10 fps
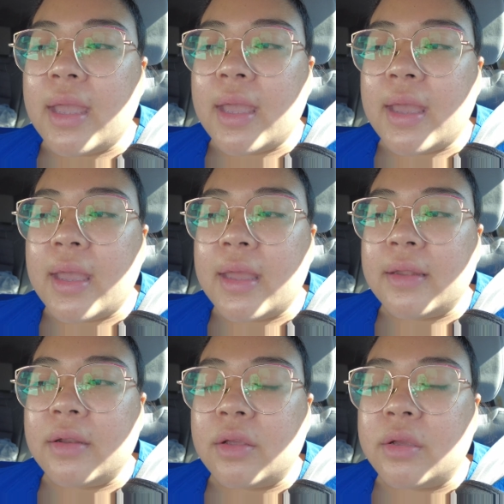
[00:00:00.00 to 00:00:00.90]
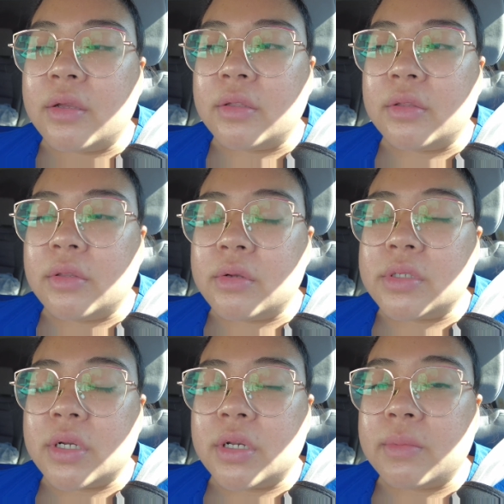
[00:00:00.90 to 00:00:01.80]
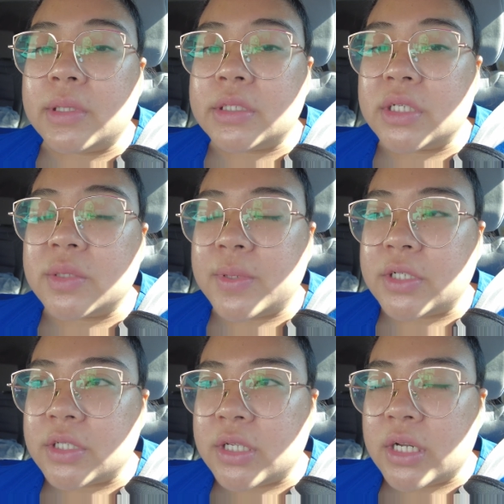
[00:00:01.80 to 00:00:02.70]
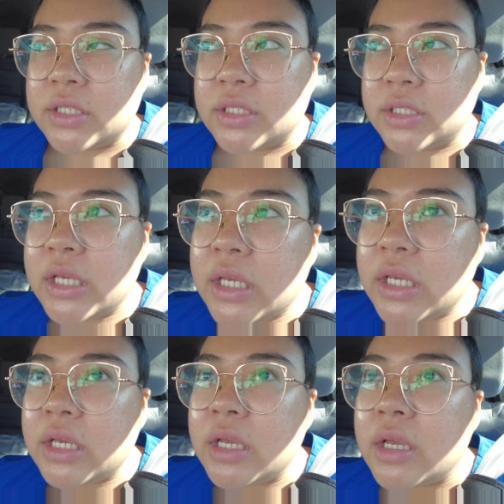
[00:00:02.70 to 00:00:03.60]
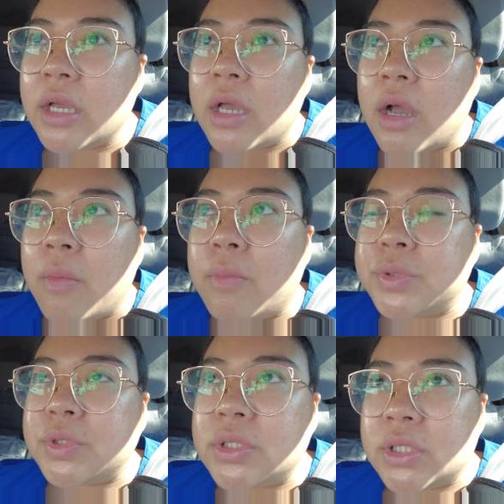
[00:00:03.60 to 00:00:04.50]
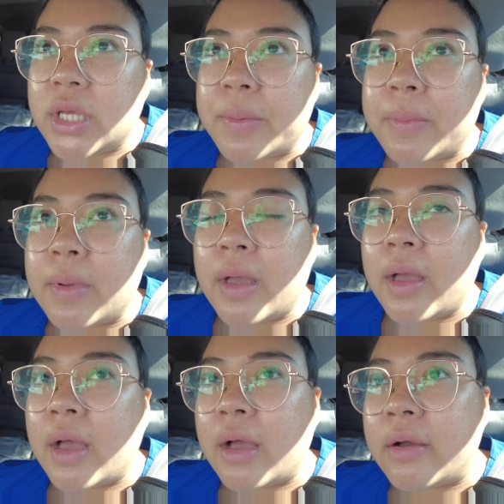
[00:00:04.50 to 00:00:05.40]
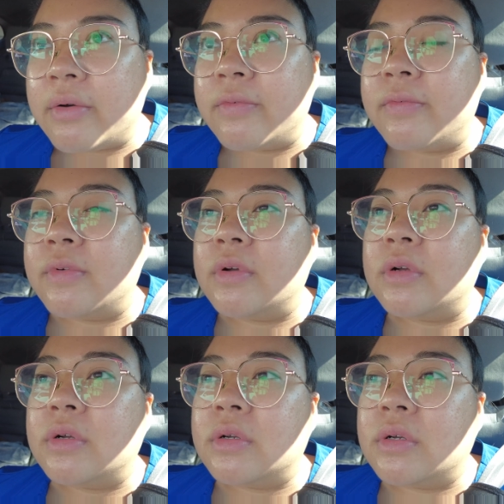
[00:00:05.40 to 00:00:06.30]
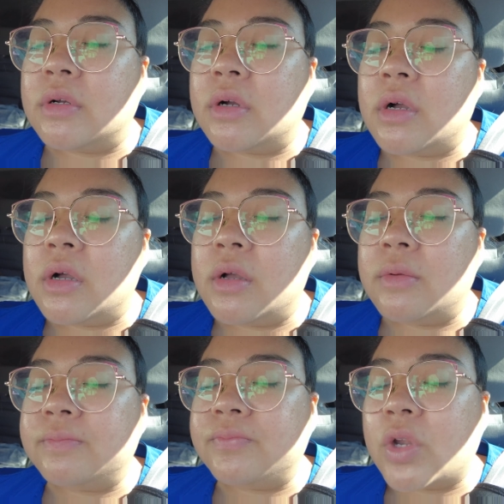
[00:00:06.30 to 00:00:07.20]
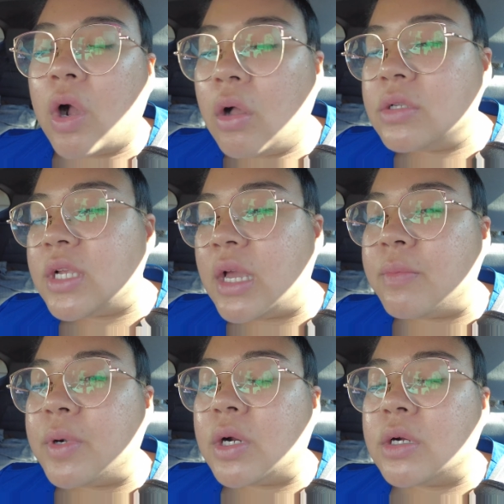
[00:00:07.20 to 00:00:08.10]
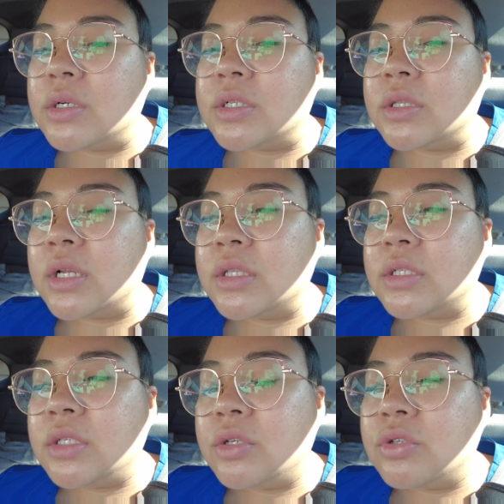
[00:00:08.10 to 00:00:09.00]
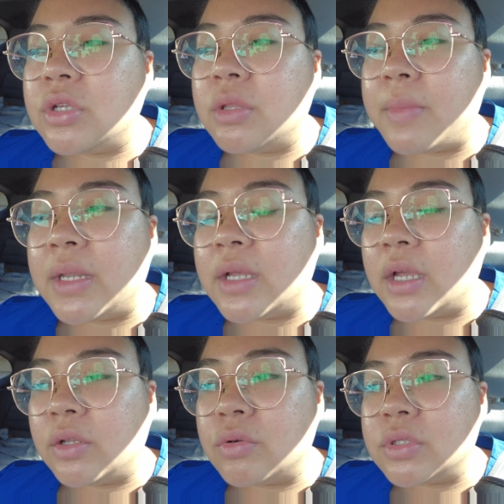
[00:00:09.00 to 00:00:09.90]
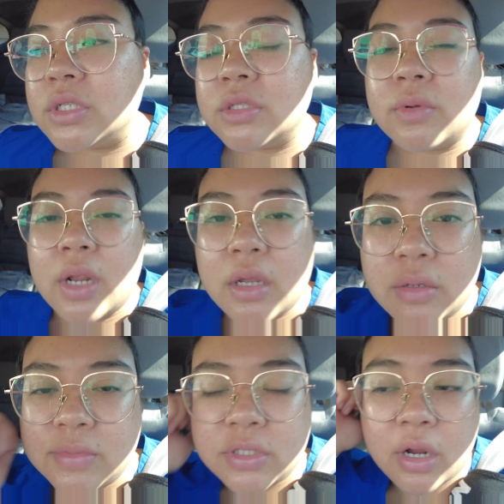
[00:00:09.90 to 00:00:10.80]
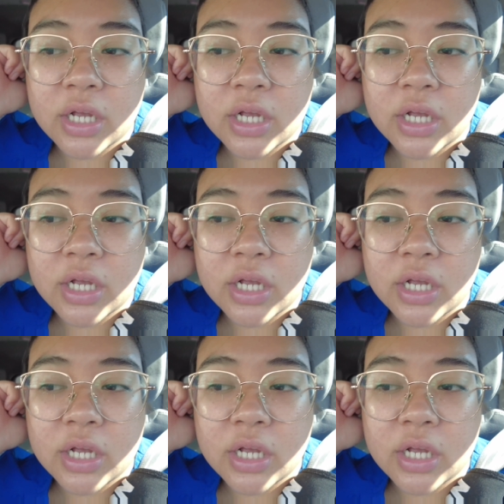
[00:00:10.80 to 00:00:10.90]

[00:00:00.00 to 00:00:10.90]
and those are going to be the 6 patients that I see. Most of them have Alzheimer's, and that's usually the main diagnosis when it comes to